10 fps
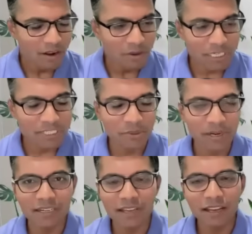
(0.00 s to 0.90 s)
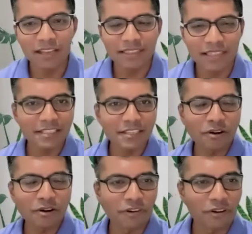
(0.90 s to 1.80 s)
No, that's great. Thanks a
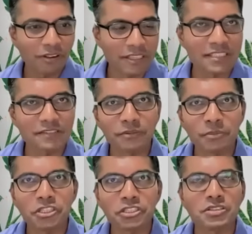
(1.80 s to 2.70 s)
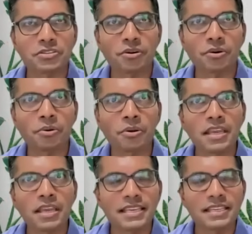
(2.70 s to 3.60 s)
lot for all this information. So
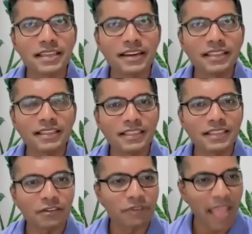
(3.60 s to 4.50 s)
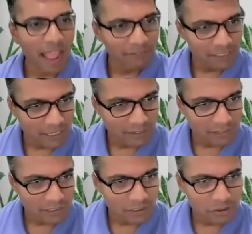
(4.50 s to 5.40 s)
is there anything that we haven't covered